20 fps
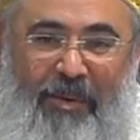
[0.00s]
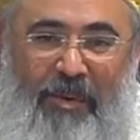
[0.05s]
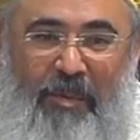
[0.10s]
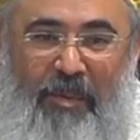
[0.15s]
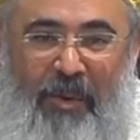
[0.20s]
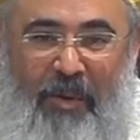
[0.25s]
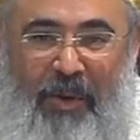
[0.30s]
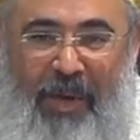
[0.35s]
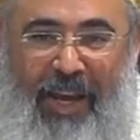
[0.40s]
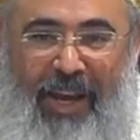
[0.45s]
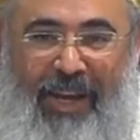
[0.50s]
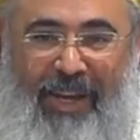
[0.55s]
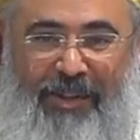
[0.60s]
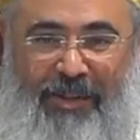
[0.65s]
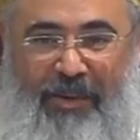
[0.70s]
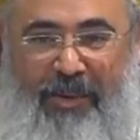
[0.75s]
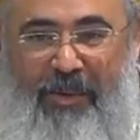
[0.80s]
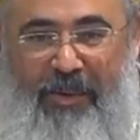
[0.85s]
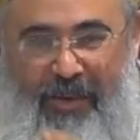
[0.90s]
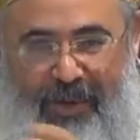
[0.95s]
okay to
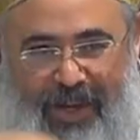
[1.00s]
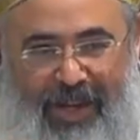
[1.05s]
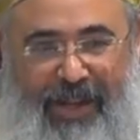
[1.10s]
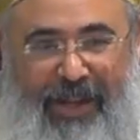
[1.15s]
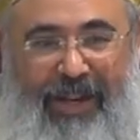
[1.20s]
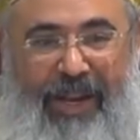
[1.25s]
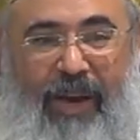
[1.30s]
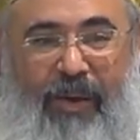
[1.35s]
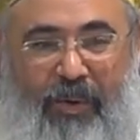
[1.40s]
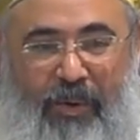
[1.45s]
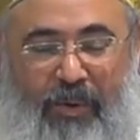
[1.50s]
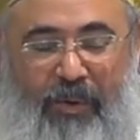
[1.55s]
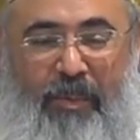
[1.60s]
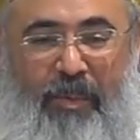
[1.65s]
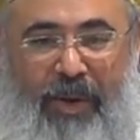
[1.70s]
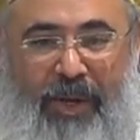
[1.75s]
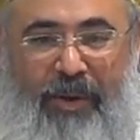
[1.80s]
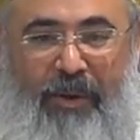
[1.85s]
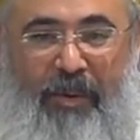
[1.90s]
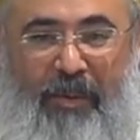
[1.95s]
okay now go bring
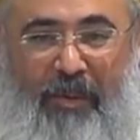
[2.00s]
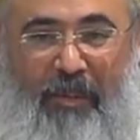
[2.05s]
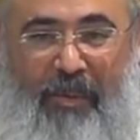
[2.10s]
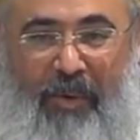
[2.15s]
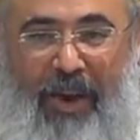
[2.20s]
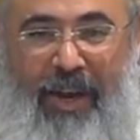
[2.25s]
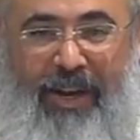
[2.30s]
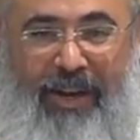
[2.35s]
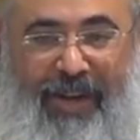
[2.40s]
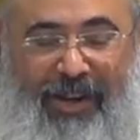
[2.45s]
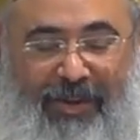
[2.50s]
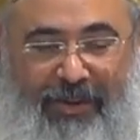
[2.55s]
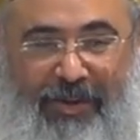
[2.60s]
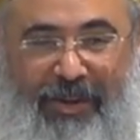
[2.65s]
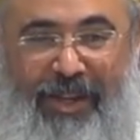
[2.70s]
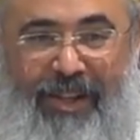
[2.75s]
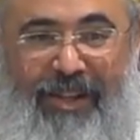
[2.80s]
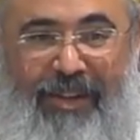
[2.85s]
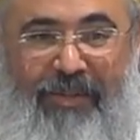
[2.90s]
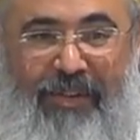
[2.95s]
your bride and you can
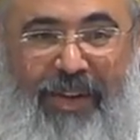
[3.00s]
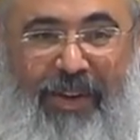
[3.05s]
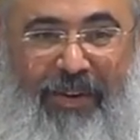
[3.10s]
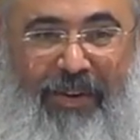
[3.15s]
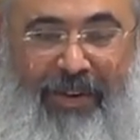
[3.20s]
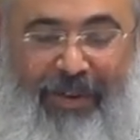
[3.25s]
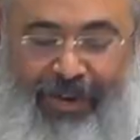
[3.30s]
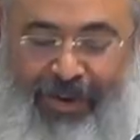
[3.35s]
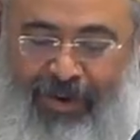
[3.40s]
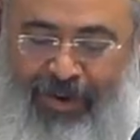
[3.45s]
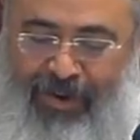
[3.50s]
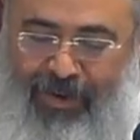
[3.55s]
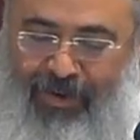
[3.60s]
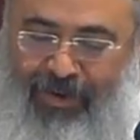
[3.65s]
live here. Right?